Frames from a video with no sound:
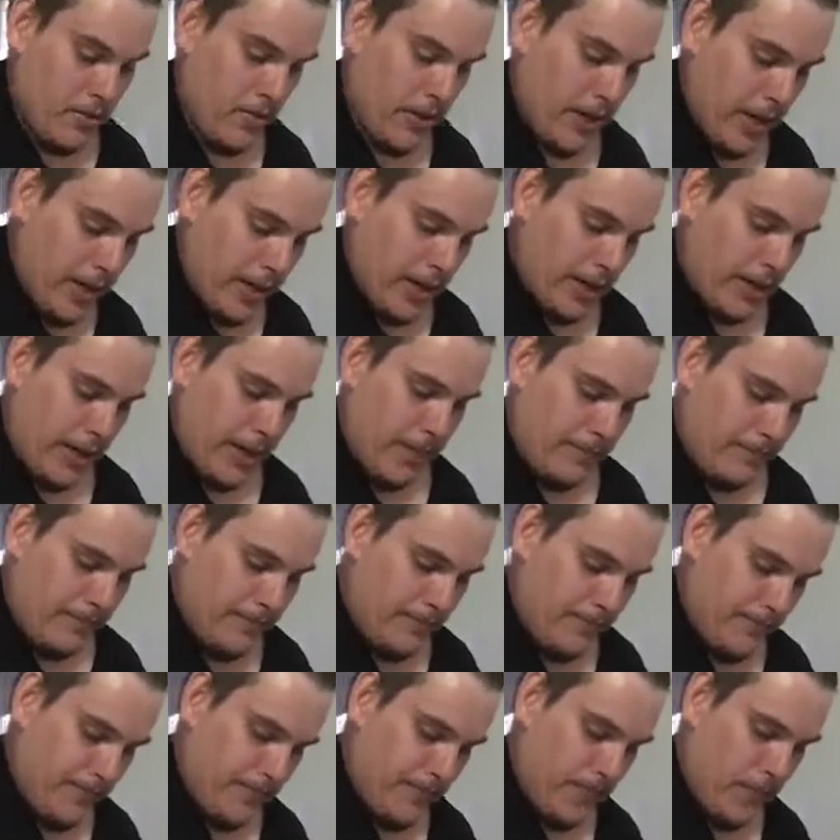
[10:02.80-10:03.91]
grounded up
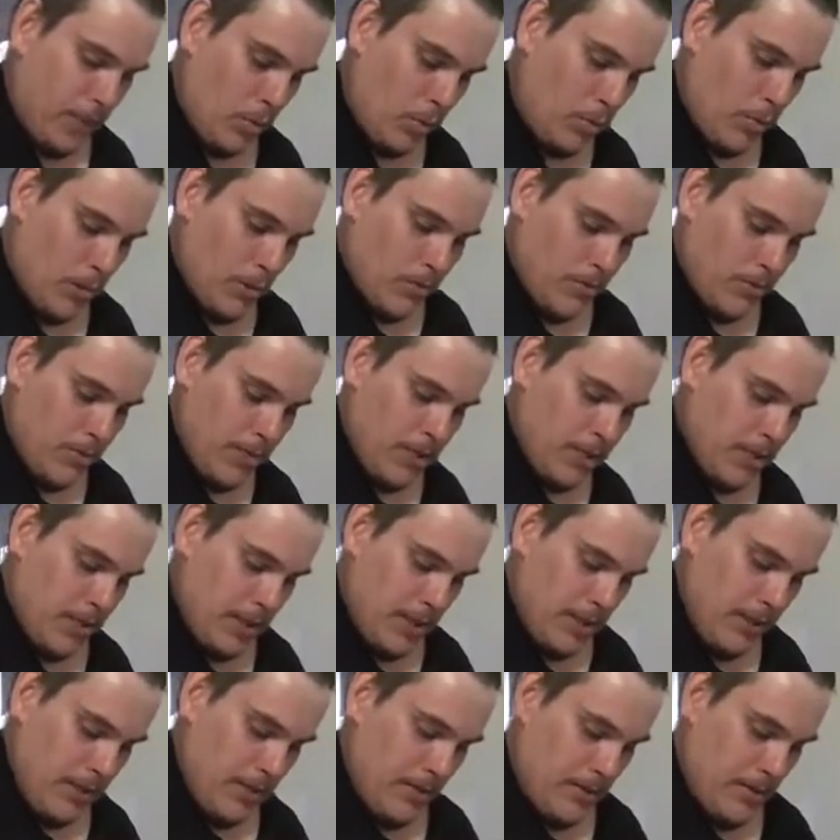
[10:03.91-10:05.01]
wattle
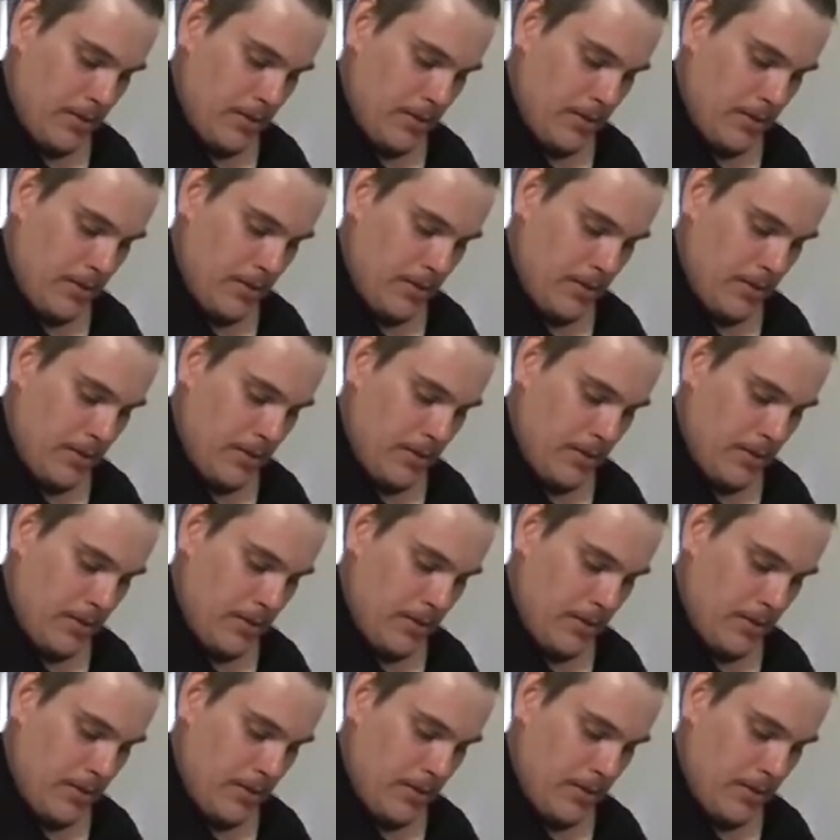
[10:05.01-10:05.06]
seed